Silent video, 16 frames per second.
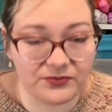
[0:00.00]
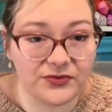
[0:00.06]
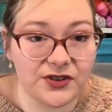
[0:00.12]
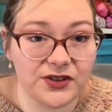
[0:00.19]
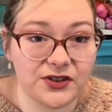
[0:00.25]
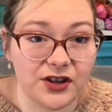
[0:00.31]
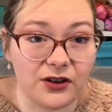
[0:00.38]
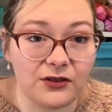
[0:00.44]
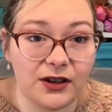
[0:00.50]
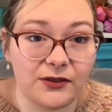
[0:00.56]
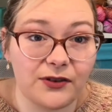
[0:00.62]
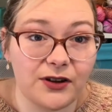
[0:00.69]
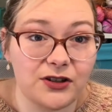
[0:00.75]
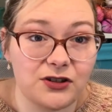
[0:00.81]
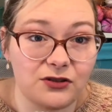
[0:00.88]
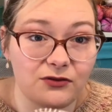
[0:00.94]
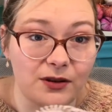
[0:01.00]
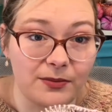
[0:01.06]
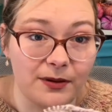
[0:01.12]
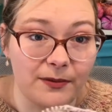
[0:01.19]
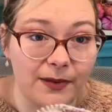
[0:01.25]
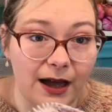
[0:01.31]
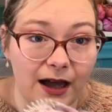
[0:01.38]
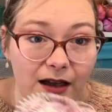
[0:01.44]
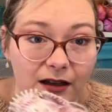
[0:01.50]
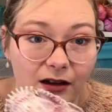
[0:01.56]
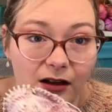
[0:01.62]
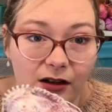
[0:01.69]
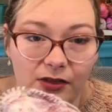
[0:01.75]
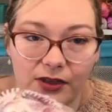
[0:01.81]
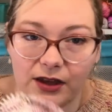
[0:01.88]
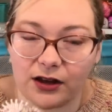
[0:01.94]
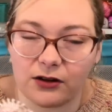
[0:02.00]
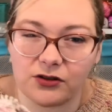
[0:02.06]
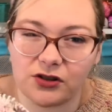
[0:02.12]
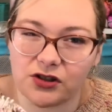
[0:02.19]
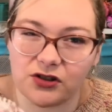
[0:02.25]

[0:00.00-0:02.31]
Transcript: So if I do rip it back, I think I'll just